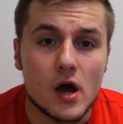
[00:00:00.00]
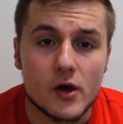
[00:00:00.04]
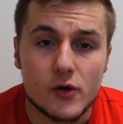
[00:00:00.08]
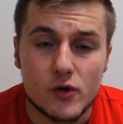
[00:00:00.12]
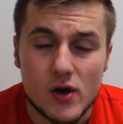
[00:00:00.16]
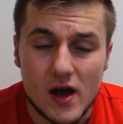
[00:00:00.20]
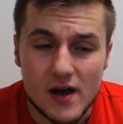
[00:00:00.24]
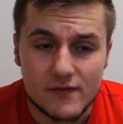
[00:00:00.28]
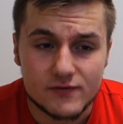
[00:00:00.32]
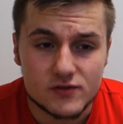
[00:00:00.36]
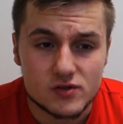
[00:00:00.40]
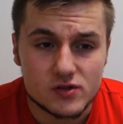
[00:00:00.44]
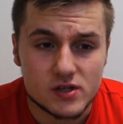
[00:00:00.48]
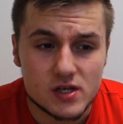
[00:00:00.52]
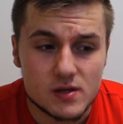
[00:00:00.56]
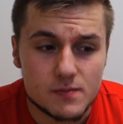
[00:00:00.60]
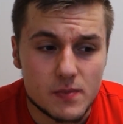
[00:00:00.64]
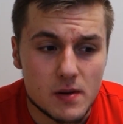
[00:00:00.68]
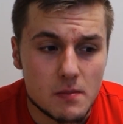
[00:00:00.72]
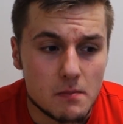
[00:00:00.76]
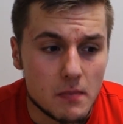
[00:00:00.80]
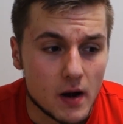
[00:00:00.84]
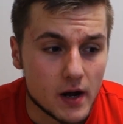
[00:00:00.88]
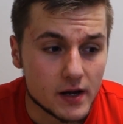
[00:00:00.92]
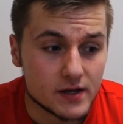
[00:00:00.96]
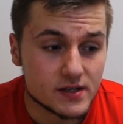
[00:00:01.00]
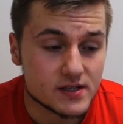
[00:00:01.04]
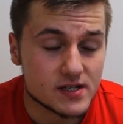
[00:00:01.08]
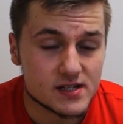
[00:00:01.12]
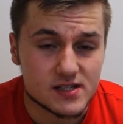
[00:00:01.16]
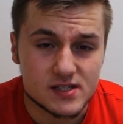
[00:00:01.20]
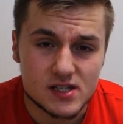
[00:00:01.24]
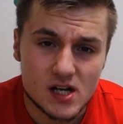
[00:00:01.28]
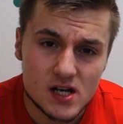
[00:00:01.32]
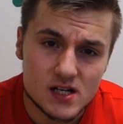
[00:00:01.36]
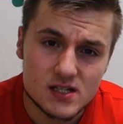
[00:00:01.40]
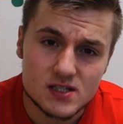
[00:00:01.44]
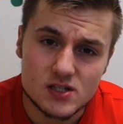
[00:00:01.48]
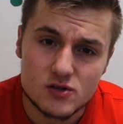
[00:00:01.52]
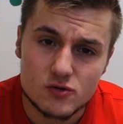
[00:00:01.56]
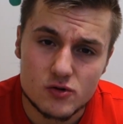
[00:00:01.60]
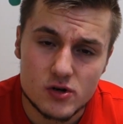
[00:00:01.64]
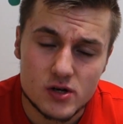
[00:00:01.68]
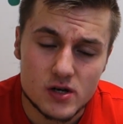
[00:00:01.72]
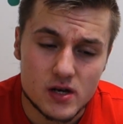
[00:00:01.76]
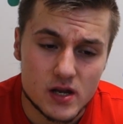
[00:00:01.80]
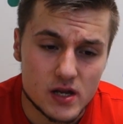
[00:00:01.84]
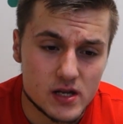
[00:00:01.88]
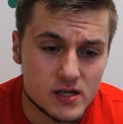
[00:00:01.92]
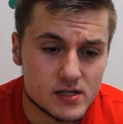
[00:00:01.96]
You have to keep in mind,
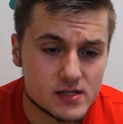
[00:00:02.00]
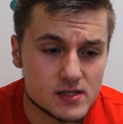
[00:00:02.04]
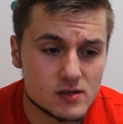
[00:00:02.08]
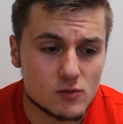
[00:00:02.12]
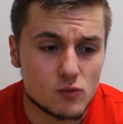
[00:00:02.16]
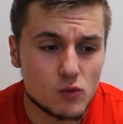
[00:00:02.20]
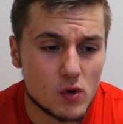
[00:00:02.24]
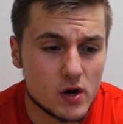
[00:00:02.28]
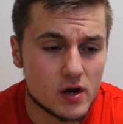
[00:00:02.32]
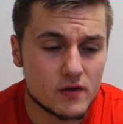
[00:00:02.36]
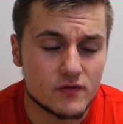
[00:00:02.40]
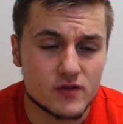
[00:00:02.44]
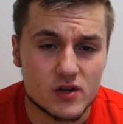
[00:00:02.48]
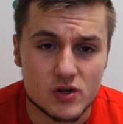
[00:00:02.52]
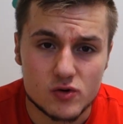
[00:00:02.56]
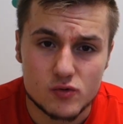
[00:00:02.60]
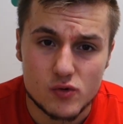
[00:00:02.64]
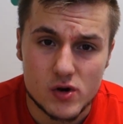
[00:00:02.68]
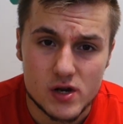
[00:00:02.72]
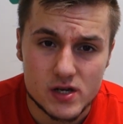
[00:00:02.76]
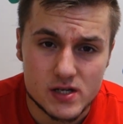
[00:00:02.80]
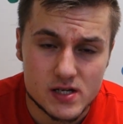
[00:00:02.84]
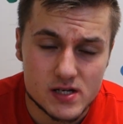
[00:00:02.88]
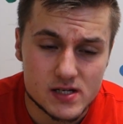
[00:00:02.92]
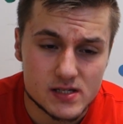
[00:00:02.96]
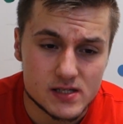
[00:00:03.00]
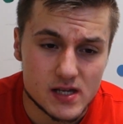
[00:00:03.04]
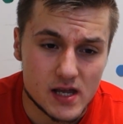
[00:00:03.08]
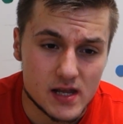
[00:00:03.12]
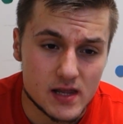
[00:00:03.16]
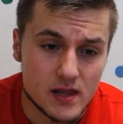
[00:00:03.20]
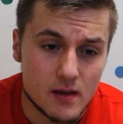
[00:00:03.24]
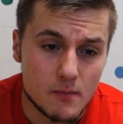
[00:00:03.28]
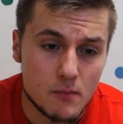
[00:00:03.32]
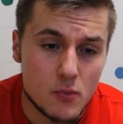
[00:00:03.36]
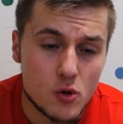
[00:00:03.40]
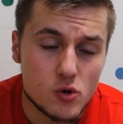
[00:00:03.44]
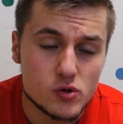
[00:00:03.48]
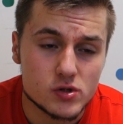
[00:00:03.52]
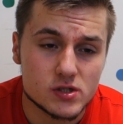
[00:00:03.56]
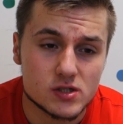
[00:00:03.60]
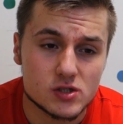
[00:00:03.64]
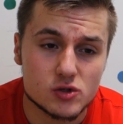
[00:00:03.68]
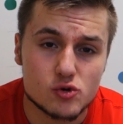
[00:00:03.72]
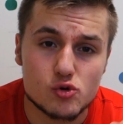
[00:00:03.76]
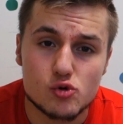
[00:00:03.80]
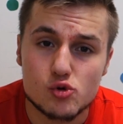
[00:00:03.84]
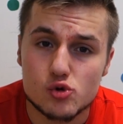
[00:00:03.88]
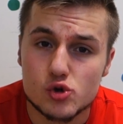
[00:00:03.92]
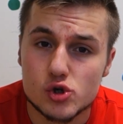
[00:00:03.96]
testosterone is one of the greatest and the
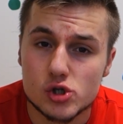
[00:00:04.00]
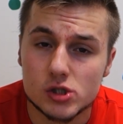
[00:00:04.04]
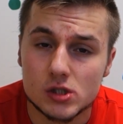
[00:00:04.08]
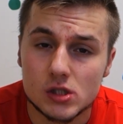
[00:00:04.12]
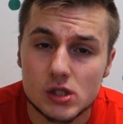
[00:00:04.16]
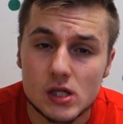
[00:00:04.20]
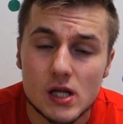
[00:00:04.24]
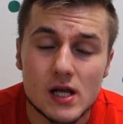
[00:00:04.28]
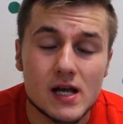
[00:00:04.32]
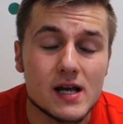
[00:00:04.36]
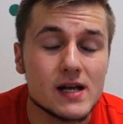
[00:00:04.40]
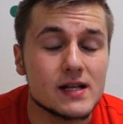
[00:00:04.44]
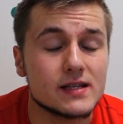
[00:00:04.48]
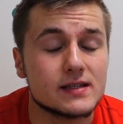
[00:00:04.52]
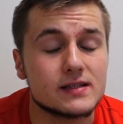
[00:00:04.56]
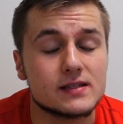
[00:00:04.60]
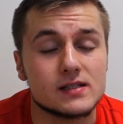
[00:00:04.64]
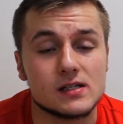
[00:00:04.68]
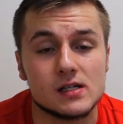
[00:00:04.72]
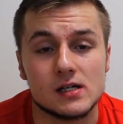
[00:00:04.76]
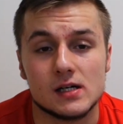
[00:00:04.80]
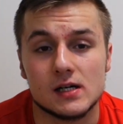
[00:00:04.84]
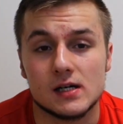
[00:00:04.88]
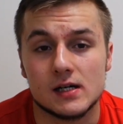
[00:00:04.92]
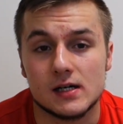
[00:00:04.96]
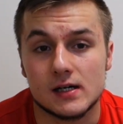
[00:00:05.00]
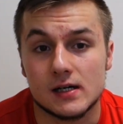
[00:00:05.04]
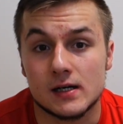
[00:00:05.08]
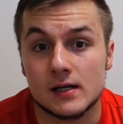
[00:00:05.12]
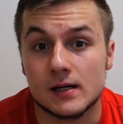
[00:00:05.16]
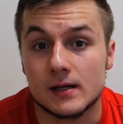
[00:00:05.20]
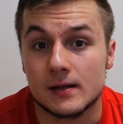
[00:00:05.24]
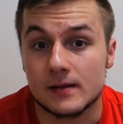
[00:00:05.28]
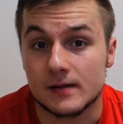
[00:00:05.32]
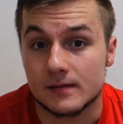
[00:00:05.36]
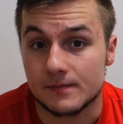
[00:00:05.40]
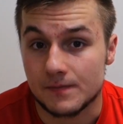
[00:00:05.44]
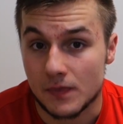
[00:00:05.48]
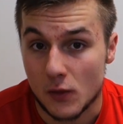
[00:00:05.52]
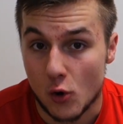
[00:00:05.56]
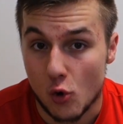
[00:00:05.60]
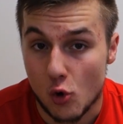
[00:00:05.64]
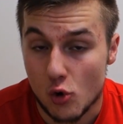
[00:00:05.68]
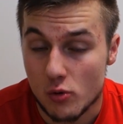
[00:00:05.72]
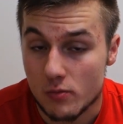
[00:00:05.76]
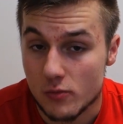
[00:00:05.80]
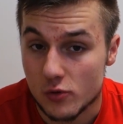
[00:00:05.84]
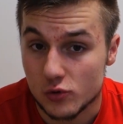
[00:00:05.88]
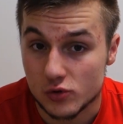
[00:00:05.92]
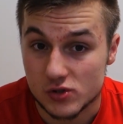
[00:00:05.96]
most crucial uh,
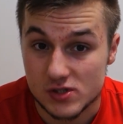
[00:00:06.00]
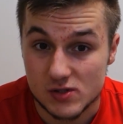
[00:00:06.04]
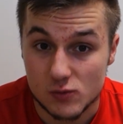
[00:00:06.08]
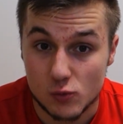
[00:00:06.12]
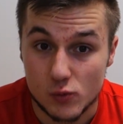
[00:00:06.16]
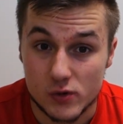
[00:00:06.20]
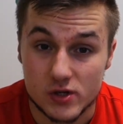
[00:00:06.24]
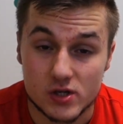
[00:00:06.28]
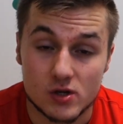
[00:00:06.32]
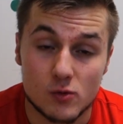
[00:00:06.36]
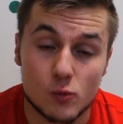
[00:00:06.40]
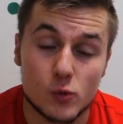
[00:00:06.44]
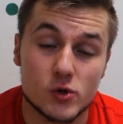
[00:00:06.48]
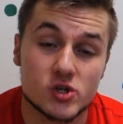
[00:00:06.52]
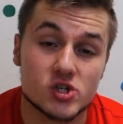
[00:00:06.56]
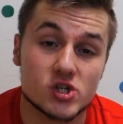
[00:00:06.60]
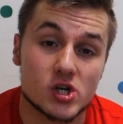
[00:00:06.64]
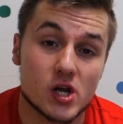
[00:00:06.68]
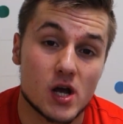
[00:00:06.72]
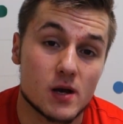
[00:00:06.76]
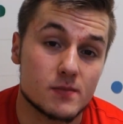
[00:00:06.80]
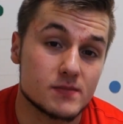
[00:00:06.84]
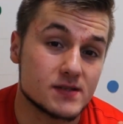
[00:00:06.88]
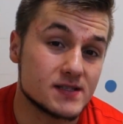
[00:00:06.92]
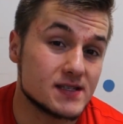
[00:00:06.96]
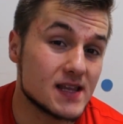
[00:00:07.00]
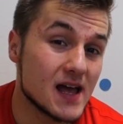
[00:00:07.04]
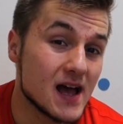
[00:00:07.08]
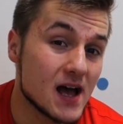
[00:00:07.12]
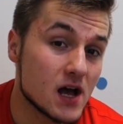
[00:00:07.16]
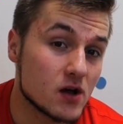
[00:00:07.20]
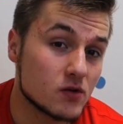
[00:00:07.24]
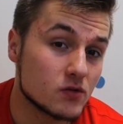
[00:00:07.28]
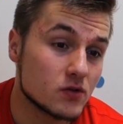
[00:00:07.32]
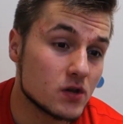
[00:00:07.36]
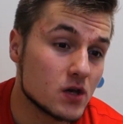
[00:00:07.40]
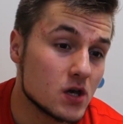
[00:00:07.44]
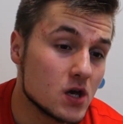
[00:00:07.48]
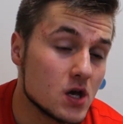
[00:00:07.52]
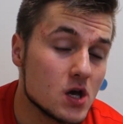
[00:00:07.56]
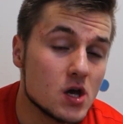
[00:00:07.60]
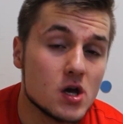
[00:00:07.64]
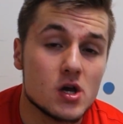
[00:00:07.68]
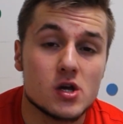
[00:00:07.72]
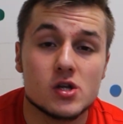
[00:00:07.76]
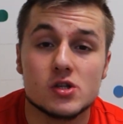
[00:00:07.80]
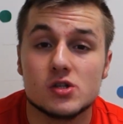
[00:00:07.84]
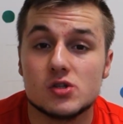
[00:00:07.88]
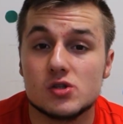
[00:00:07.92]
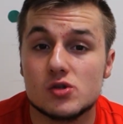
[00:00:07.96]
hormones which, which comes down
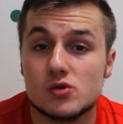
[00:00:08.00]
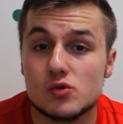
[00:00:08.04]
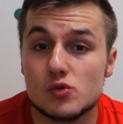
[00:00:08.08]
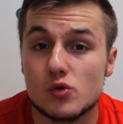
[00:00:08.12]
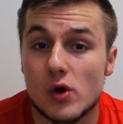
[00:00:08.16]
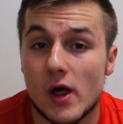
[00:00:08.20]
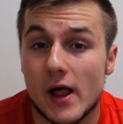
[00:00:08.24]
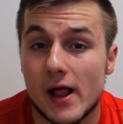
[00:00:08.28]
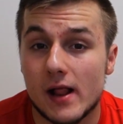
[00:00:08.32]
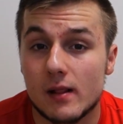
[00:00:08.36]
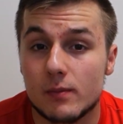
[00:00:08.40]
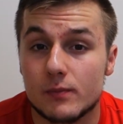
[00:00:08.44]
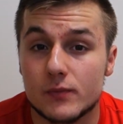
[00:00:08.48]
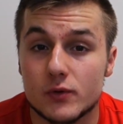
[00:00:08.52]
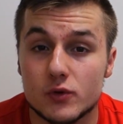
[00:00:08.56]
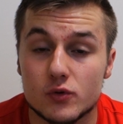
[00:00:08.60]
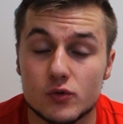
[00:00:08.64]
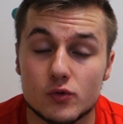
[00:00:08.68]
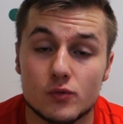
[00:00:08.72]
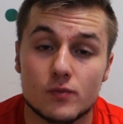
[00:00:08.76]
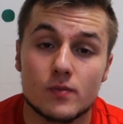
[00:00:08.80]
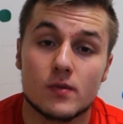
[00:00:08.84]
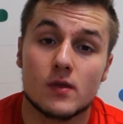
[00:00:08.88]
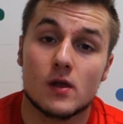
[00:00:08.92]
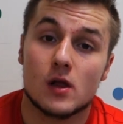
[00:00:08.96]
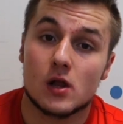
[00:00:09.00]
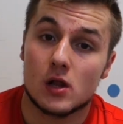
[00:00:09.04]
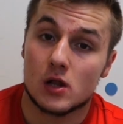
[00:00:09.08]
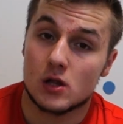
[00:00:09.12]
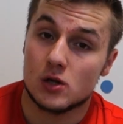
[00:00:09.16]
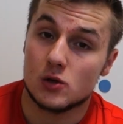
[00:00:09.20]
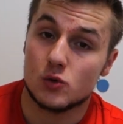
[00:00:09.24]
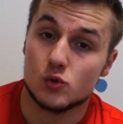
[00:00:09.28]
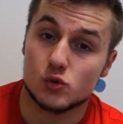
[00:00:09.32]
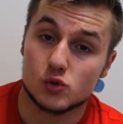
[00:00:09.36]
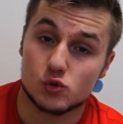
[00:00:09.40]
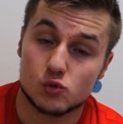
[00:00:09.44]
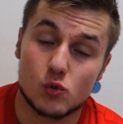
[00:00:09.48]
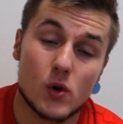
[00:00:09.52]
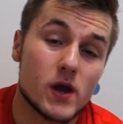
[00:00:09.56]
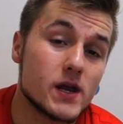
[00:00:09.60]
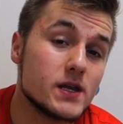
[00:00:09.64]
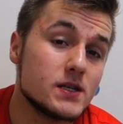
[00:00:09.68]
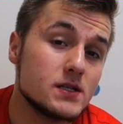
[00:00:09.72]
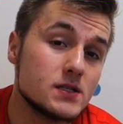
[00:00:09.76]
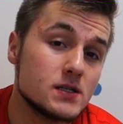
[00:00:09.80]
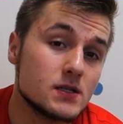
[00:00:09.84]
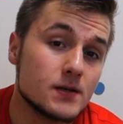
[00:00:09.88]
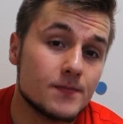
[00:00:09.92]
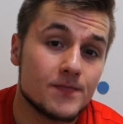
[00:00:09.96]
to help you lose
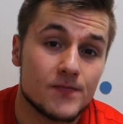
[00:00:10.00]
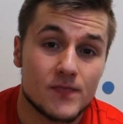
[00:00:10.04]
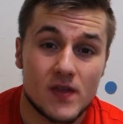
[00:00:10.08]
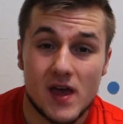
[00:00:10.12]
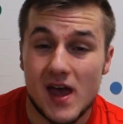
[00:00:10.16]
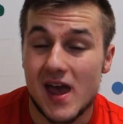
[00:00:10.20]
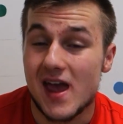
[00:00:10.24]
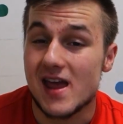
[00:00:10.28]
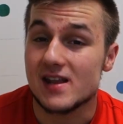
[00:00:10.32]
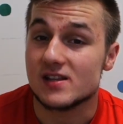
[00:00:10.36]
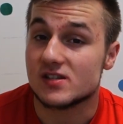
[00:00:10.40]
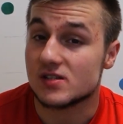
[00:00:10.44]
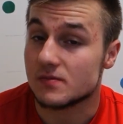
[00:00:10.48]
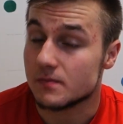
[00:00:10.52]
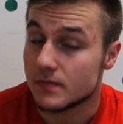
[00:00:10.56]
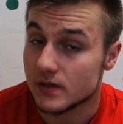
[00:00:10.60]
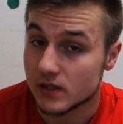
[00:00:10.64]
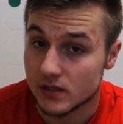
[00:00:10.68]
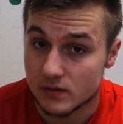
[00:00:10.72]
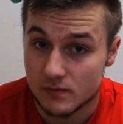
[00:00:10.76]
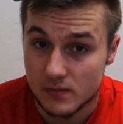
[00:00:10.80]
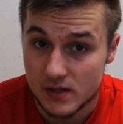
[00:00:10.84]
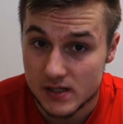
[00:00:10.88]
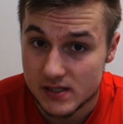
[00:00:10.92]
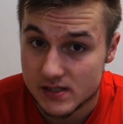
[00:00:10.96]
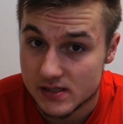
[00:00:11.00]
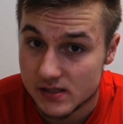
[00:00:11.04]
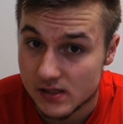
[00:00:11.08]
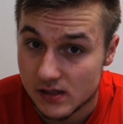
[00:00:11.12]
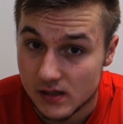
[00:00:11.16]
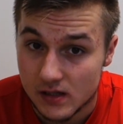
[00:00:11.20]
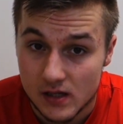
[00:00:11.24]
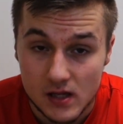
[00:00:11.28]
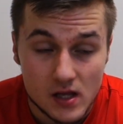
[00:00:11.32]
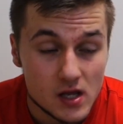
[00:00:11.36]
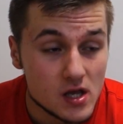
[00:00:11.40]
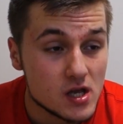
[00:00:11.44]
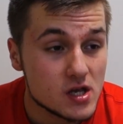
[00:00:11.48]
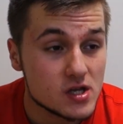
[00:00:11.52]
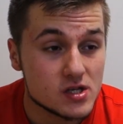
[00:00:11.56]
weight and to build muscle.